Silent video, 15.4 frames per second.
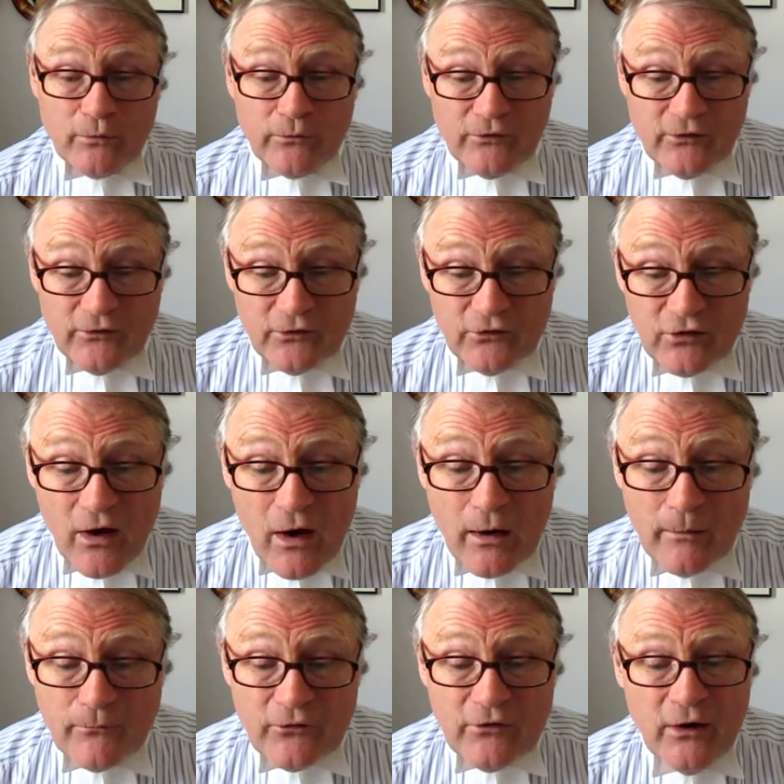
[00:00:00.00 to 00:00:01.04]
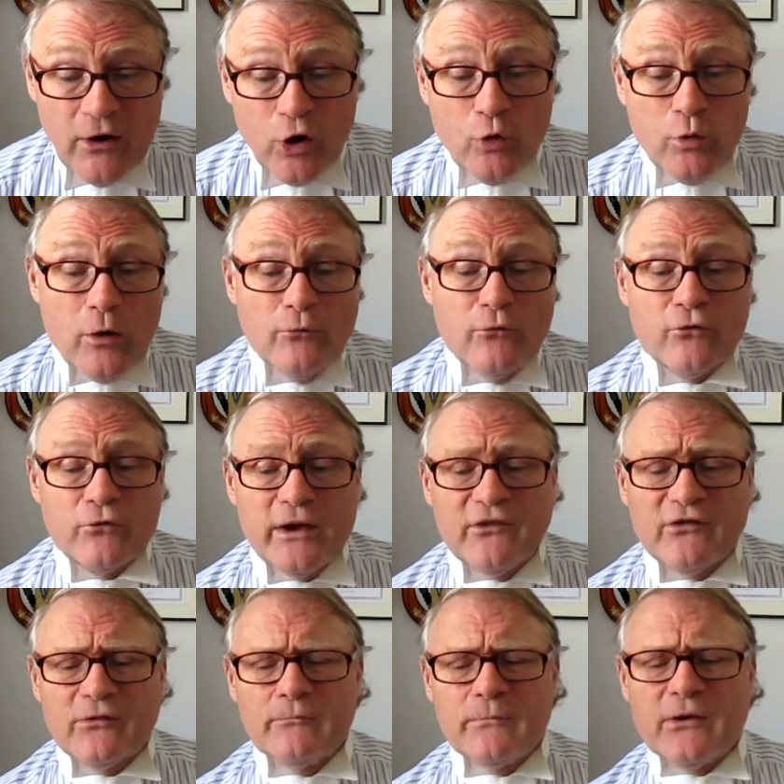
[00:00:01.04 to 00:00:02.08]
was in the Times, quote,
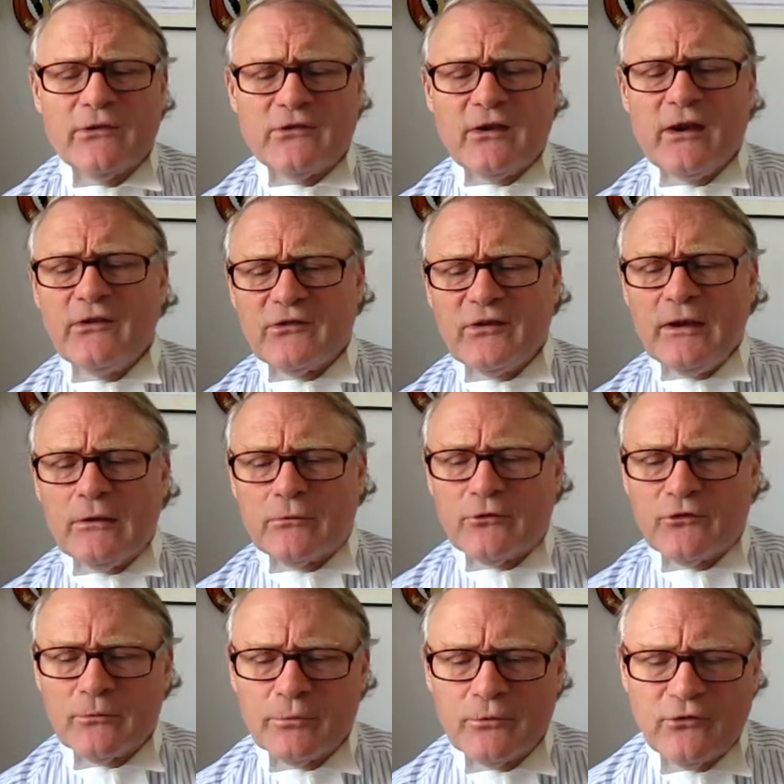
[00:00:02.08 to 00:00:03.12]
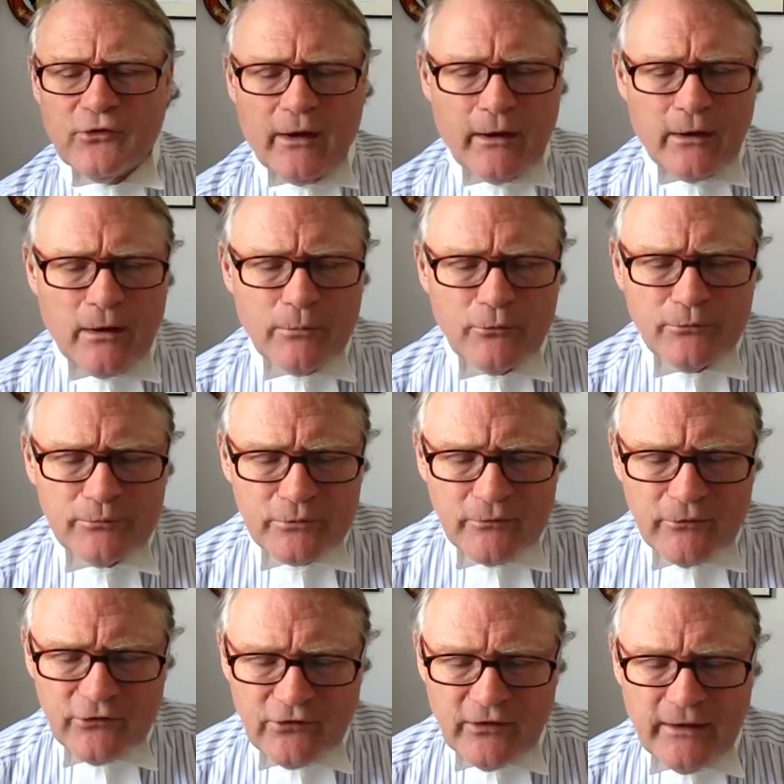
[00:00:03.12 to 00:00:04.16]
"Threesome must stay secret to protect couples'
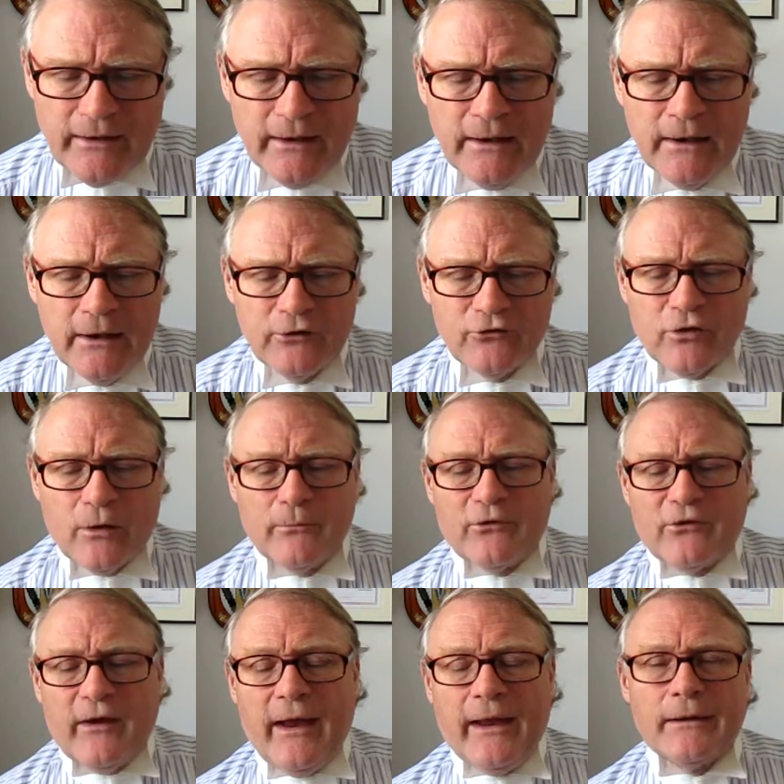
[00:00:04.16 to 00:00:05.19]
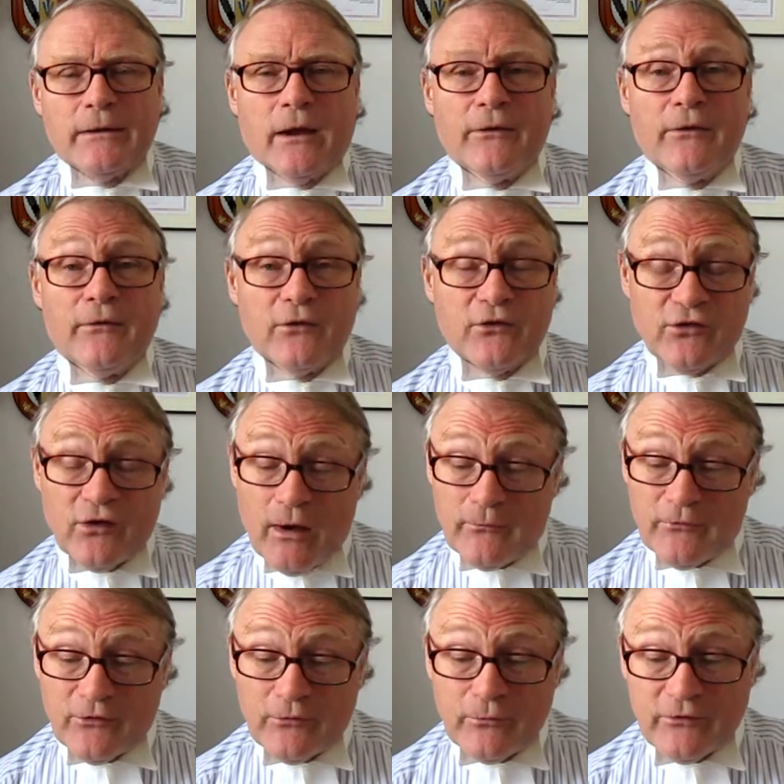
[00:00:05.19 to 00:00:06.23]
privacy," trumpets a headline in the
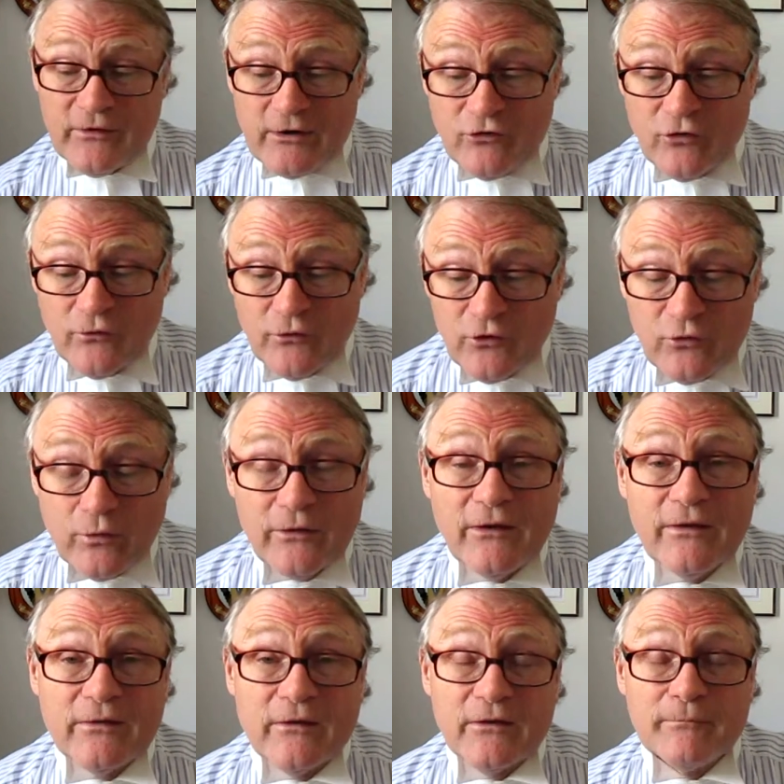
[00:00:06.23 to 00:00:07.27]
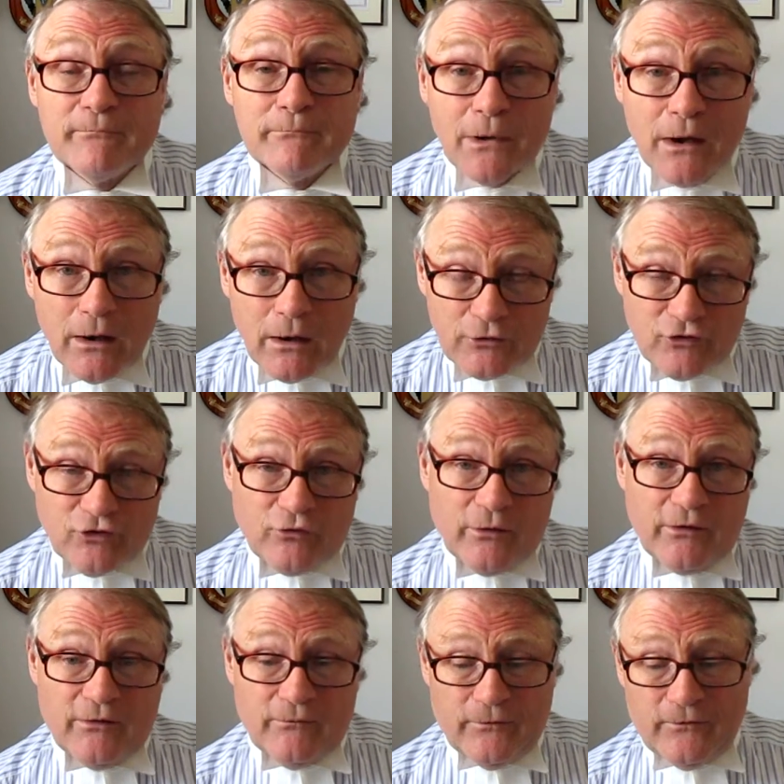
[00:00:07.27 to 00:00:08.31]
Times. This was actually on the 23rd of March
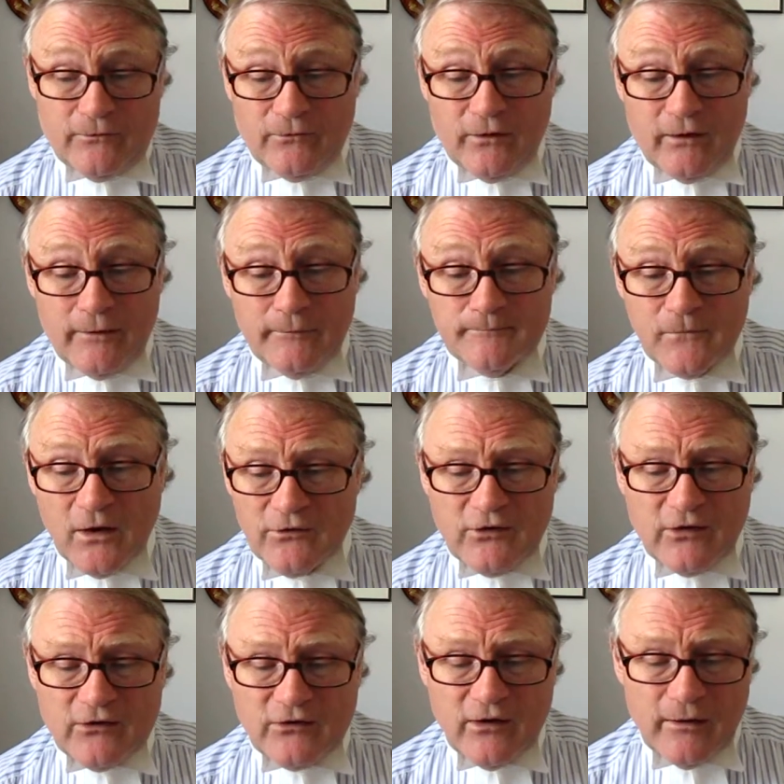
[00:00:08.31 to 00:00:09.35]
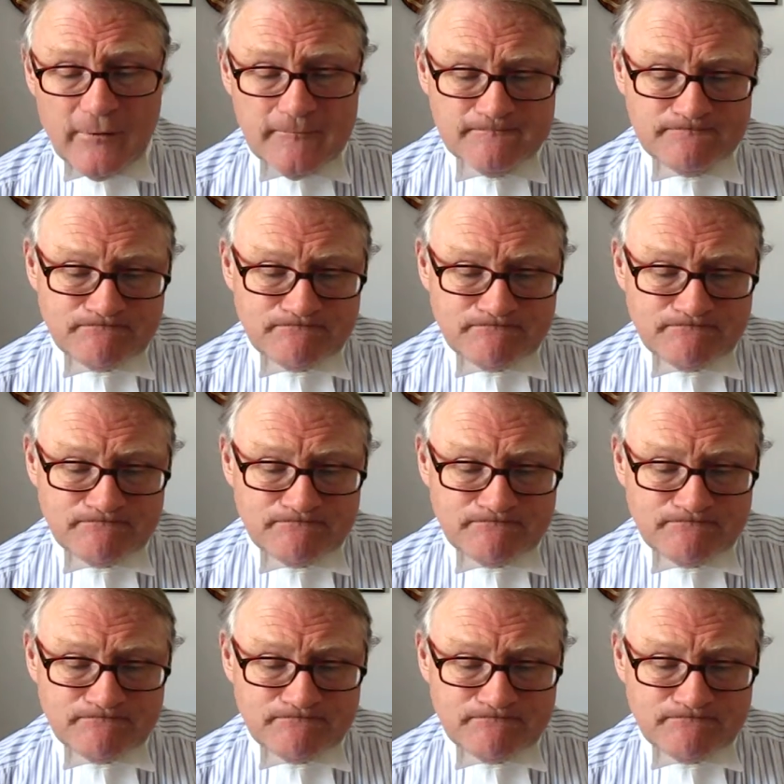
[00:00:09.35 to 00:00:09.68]
2016.